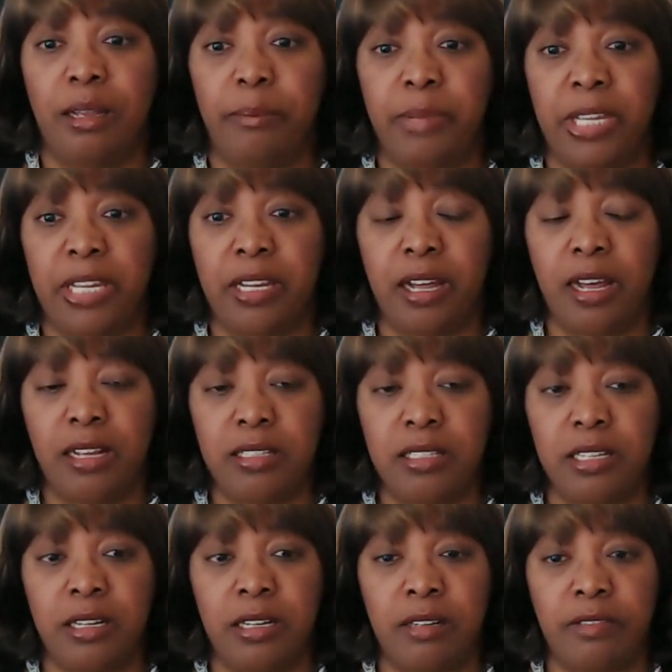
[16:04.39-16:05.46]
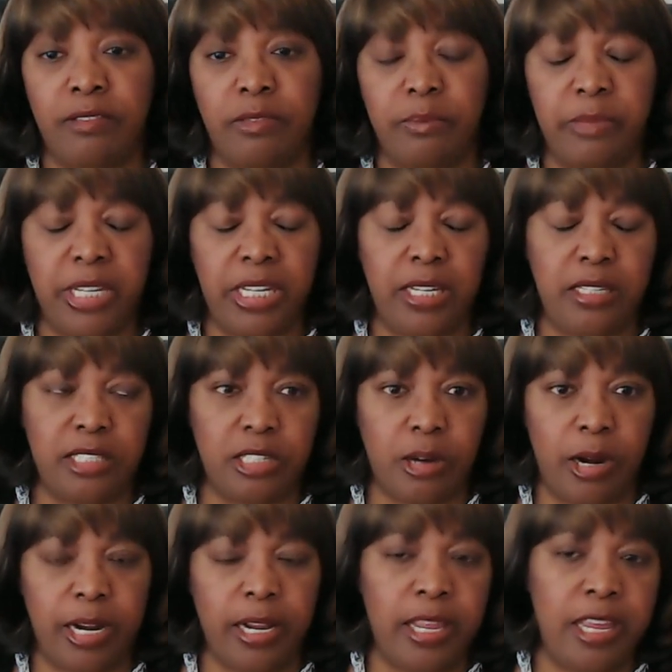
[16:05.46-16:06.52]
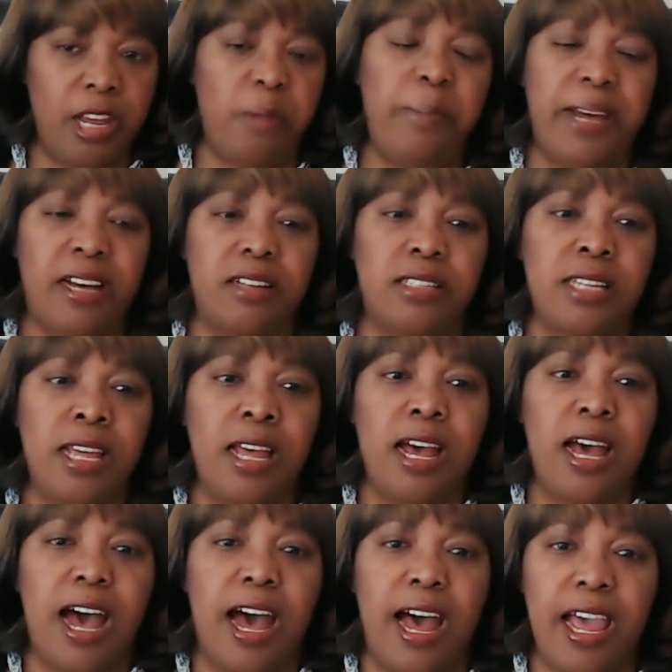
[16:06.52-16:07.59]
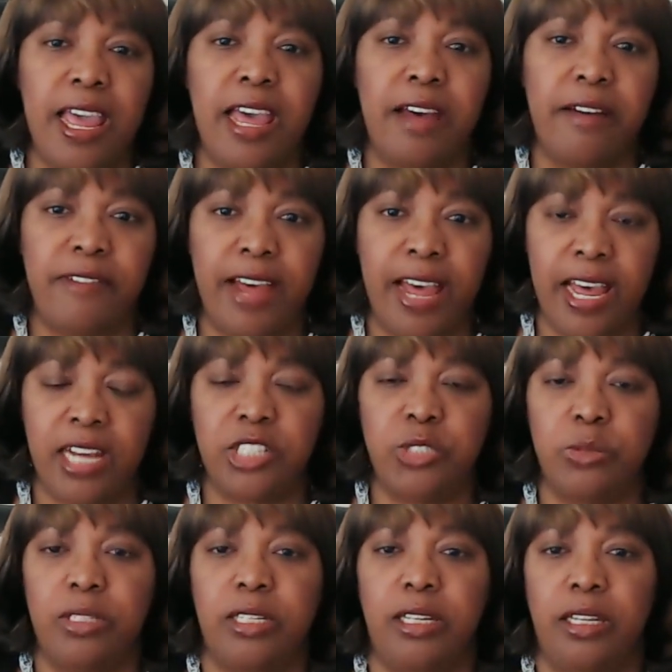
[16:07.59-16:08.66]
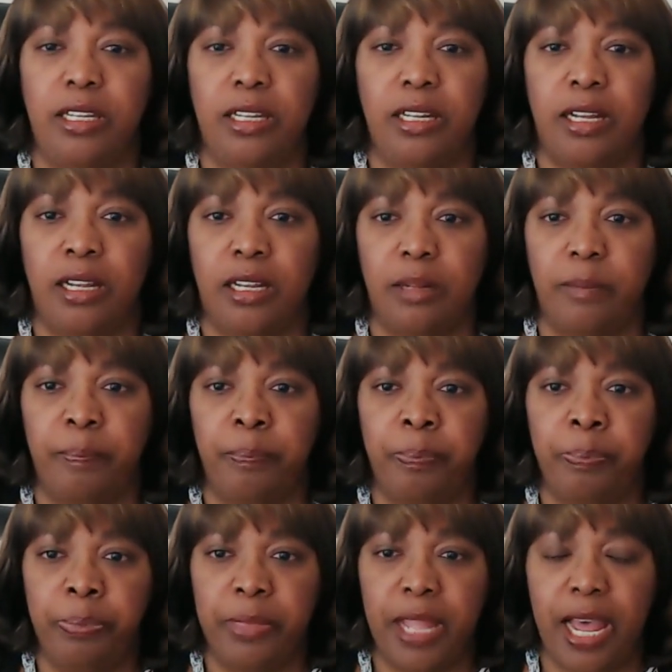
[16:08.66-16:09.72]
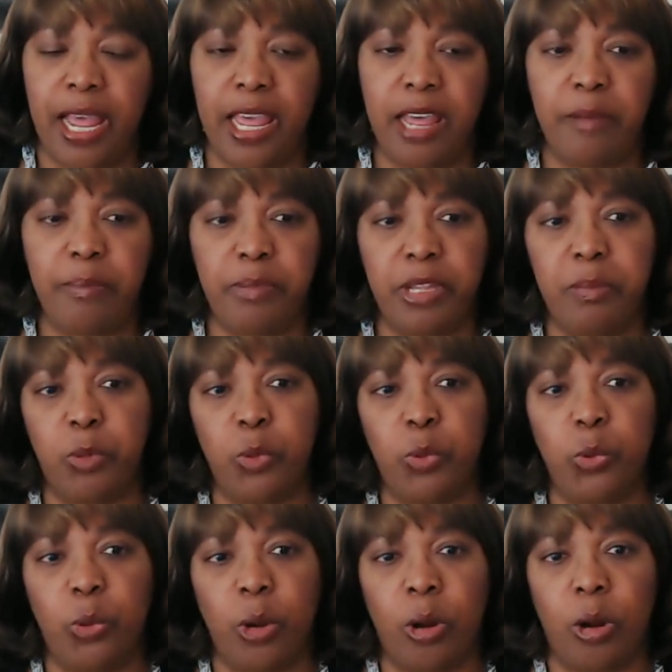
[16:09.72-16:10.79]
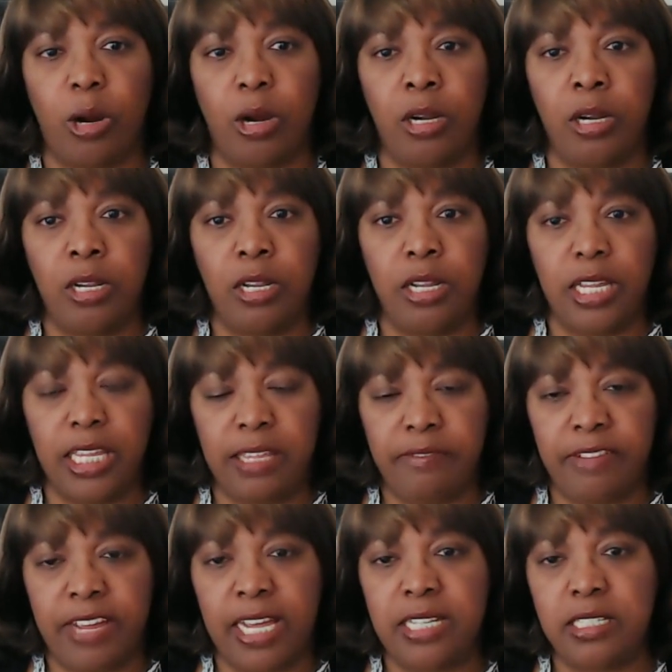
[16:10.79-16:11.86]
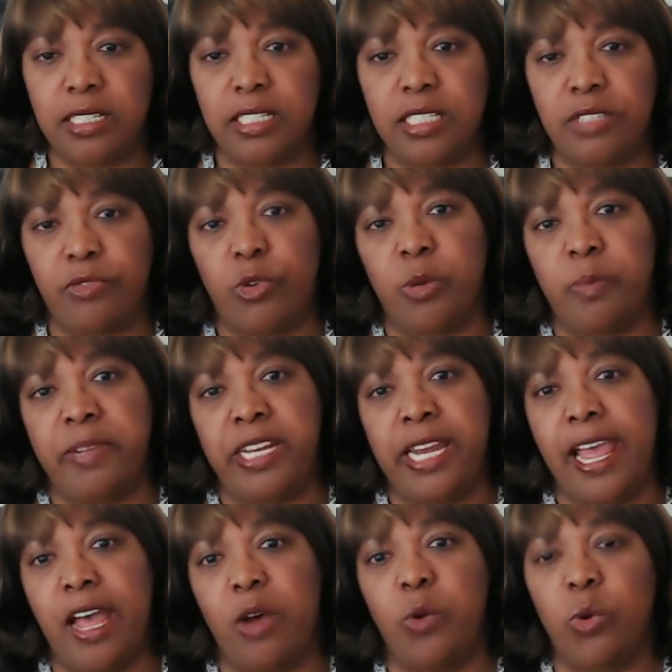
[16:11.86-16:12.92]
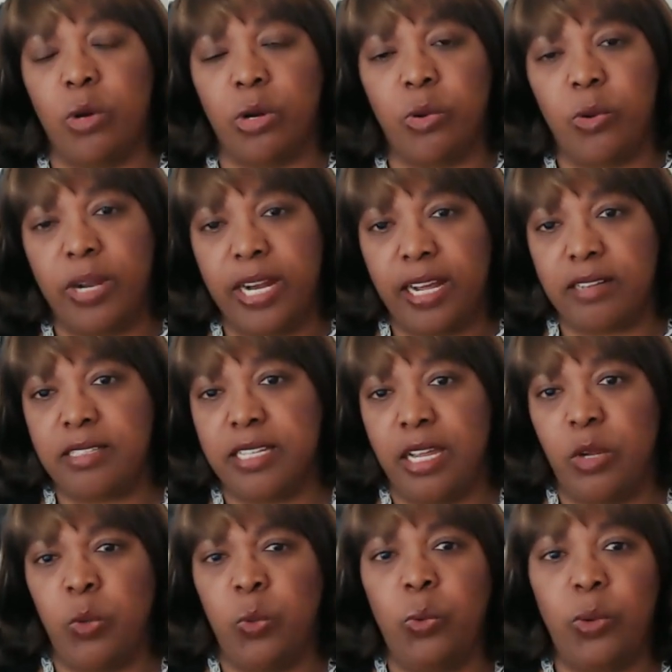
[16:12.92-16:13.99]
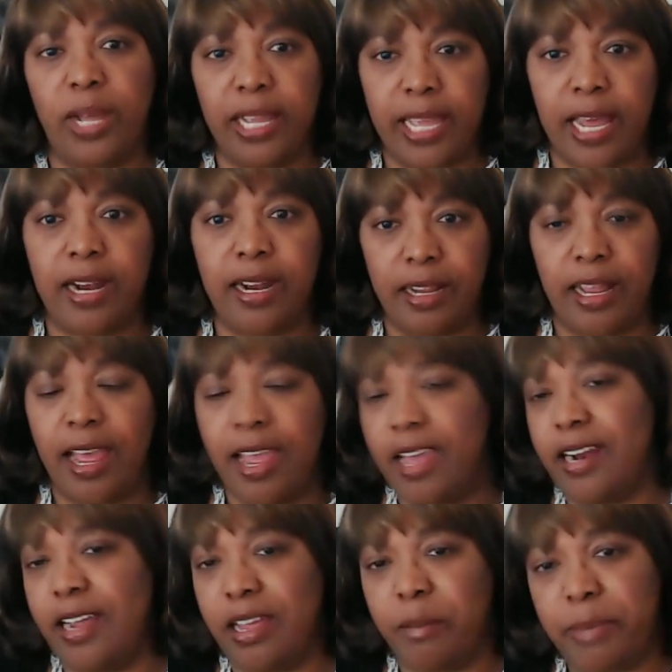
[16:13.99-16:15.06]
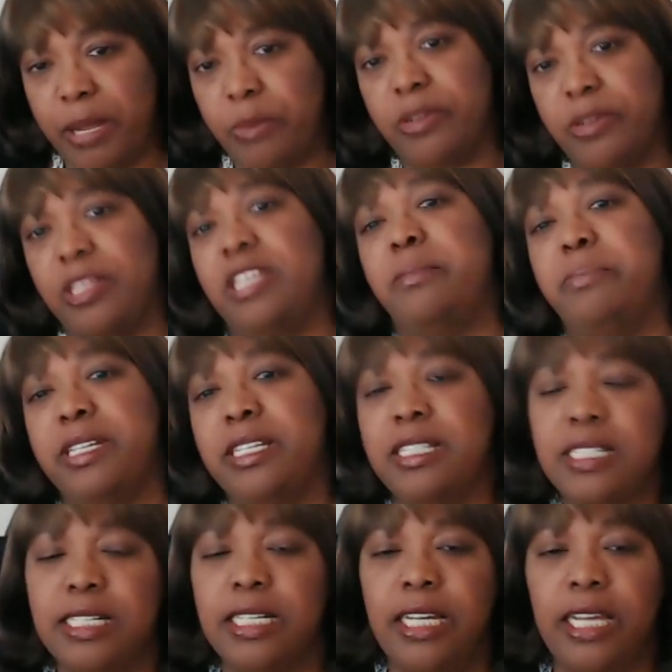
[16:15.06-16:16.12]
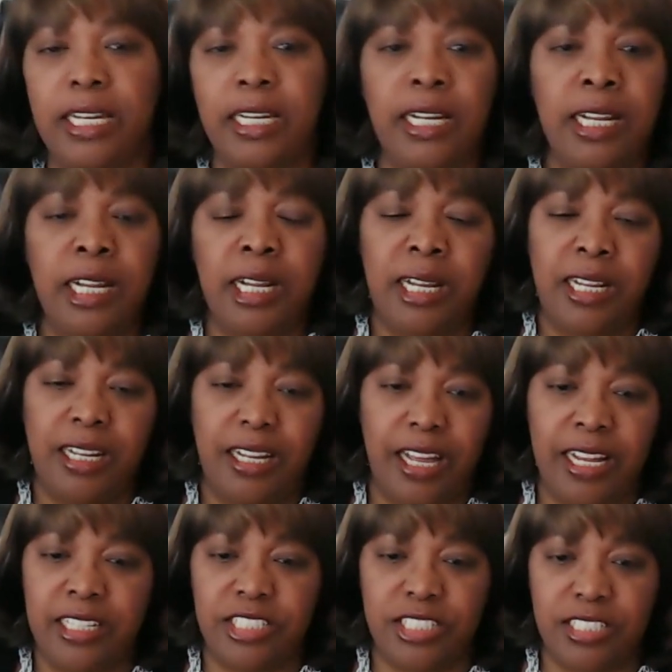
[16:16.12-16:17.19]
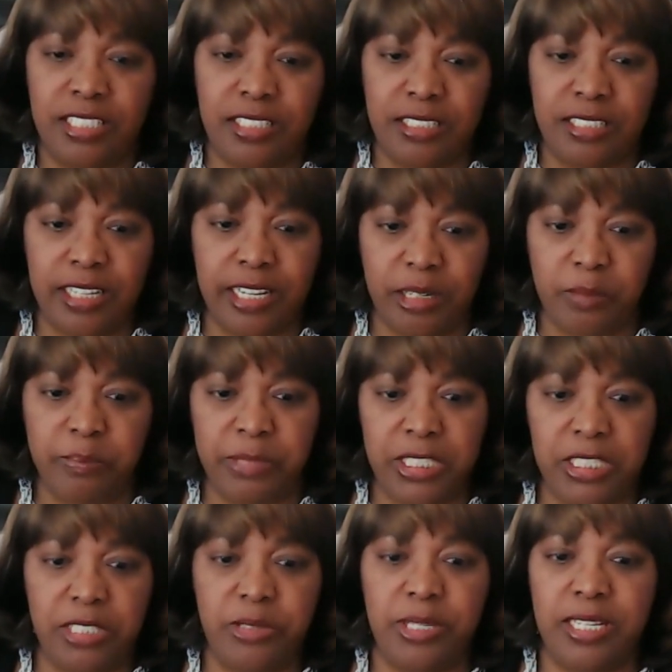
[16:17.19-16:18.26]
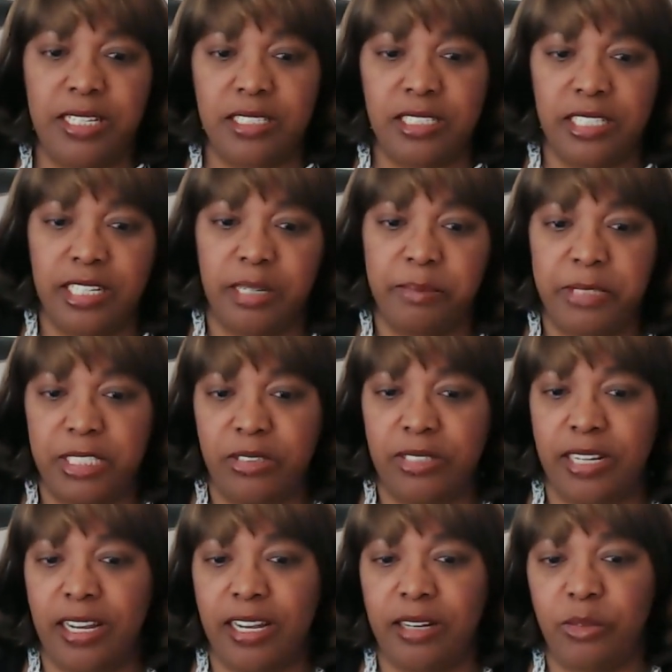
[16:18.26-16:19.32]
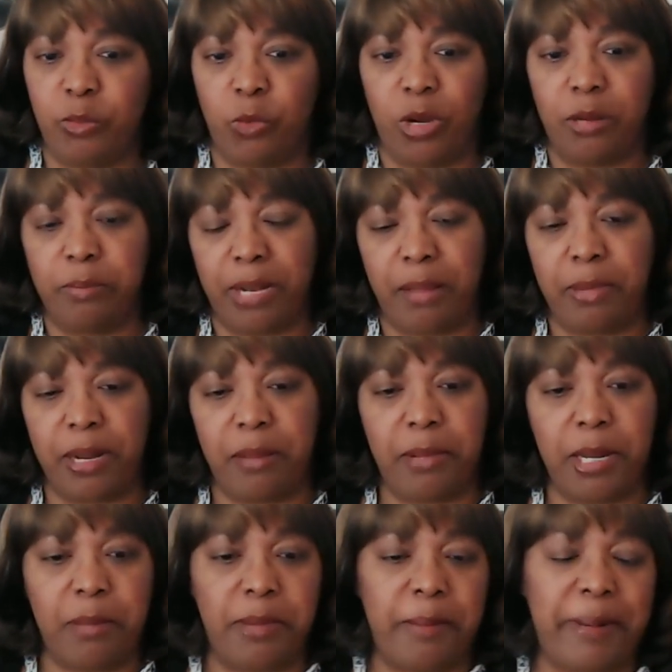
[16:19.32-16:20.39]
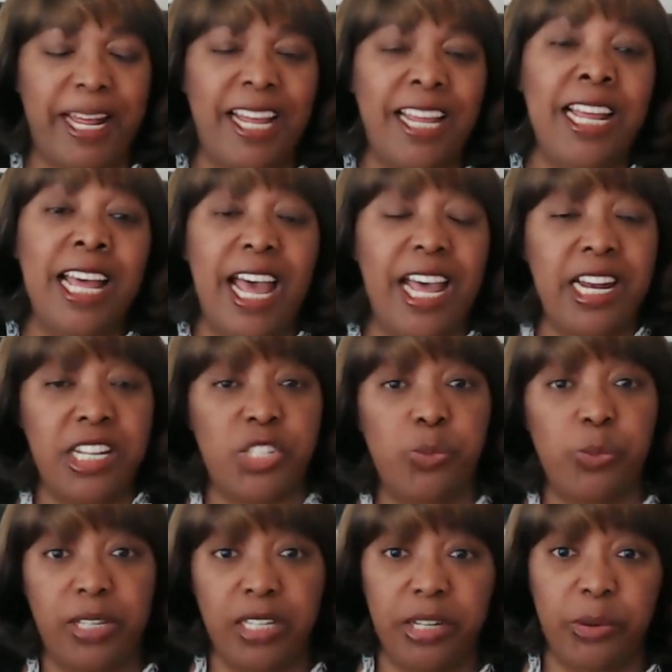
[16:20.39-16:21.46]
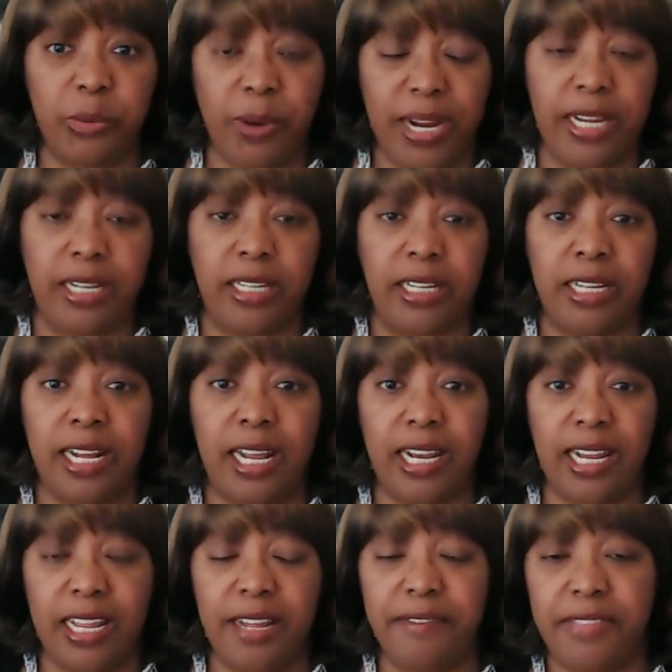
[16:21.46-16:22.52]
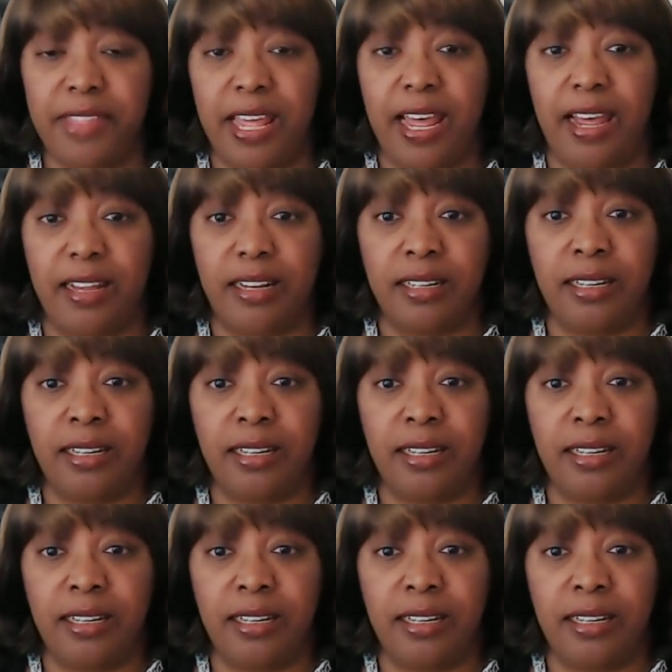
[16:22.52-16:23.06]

Because of me starting helpouts, I have actually, um, I have people who are evangelists for me now who are going out saying, "Oh, I got a, I had a helpout with Kim Beasley, and and she helped me do this, she helped me do that, blah blah blah blah blah blah." And it's really great, and I love that.